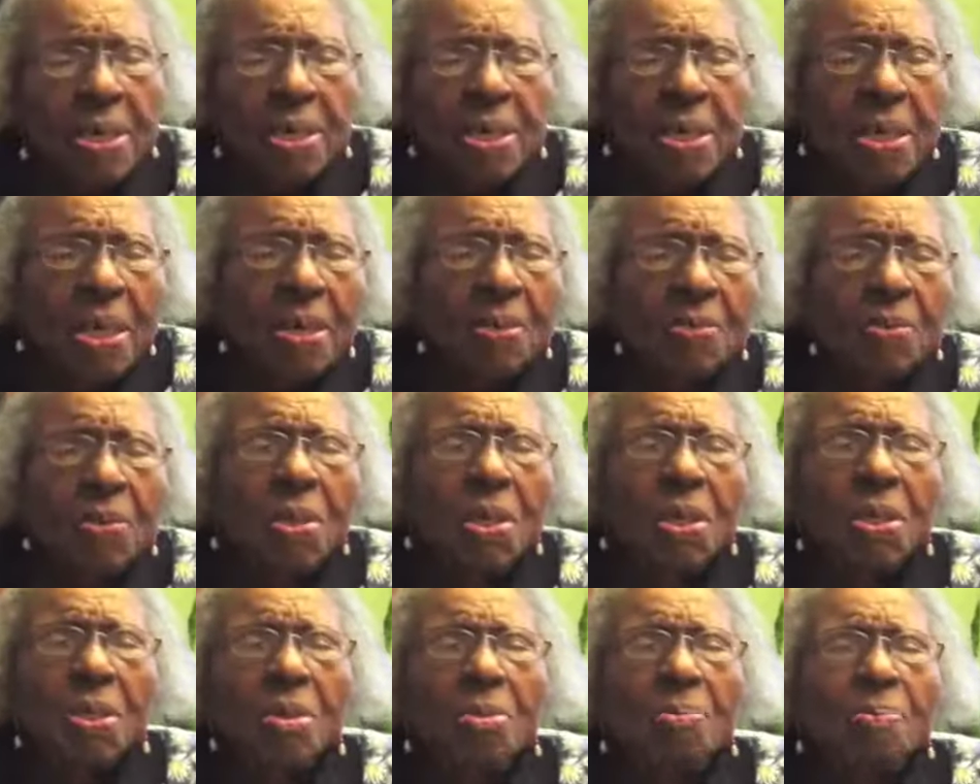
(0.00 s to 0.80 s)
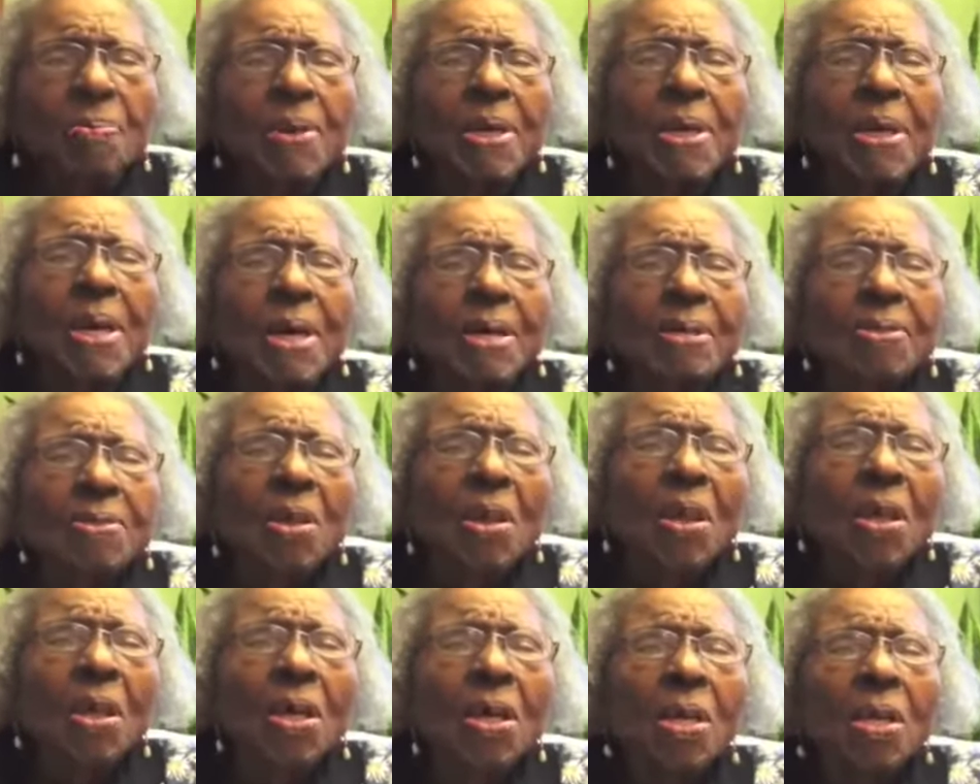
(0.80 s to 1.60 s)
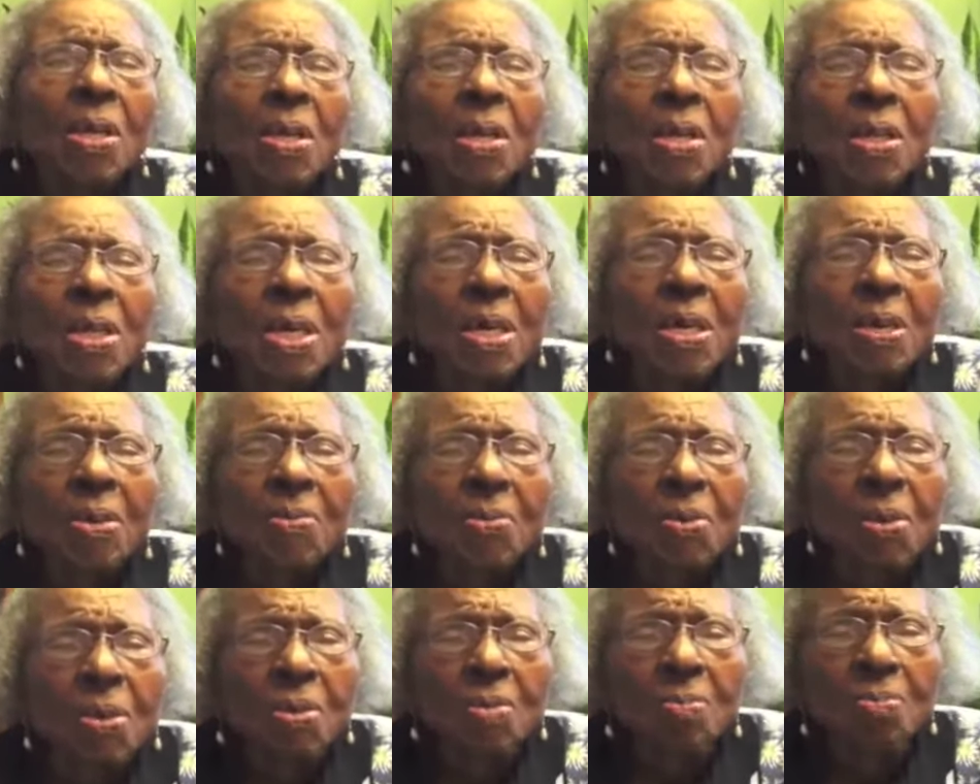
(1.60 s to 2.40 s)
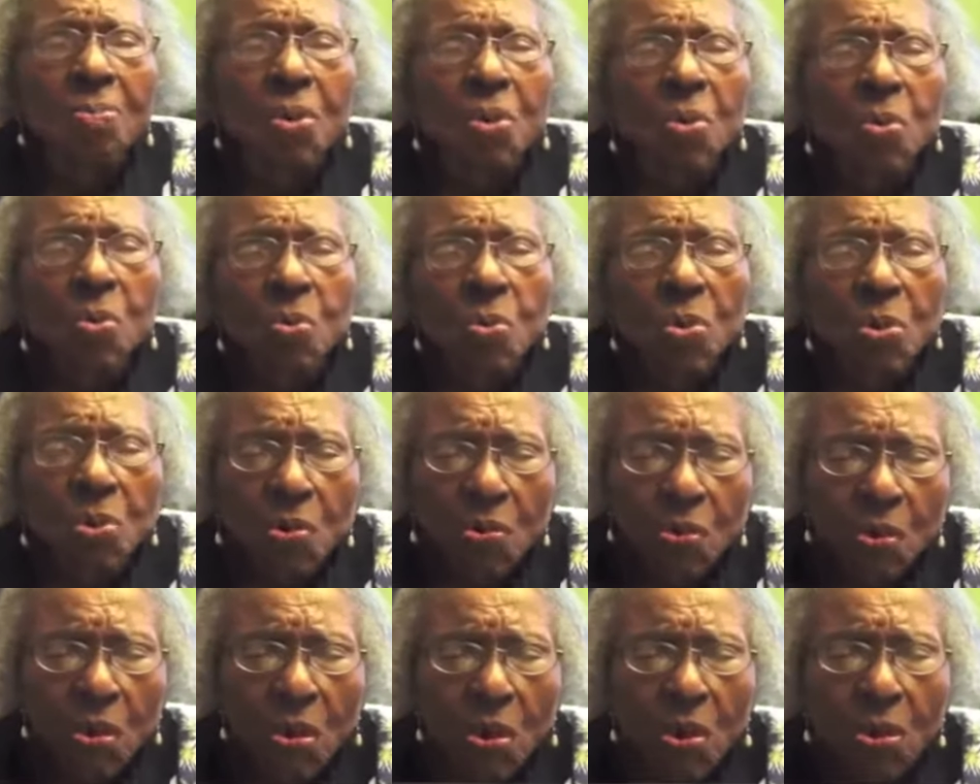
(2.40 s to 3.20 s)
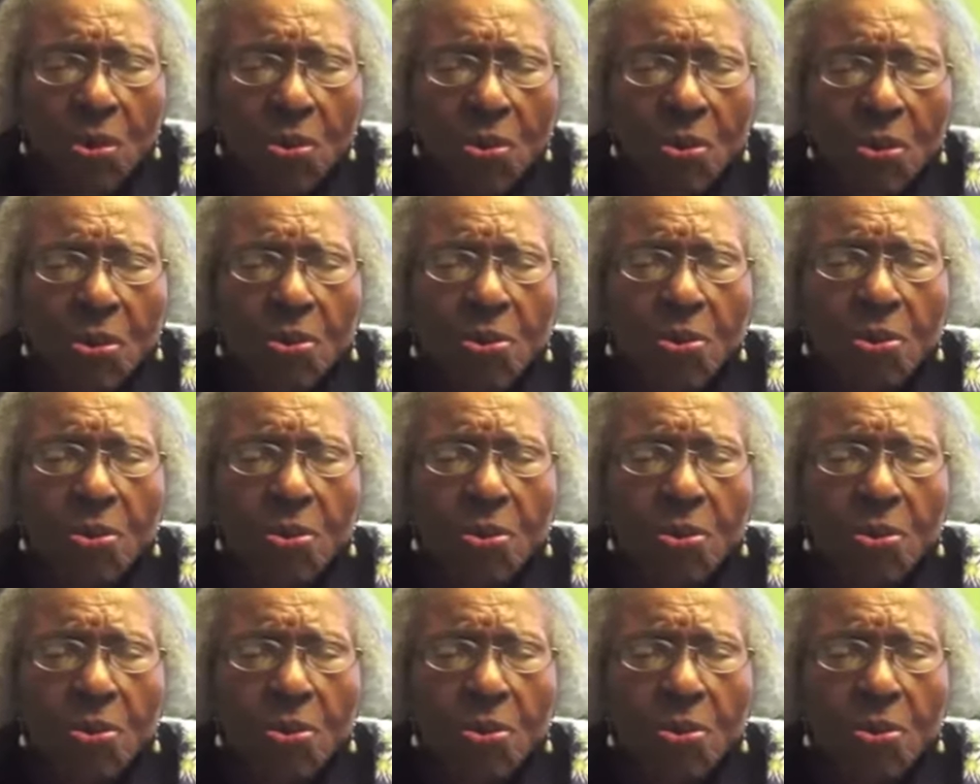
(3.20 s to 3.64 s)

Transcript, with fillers: and time, we loved to play outside at night when the moon was shining.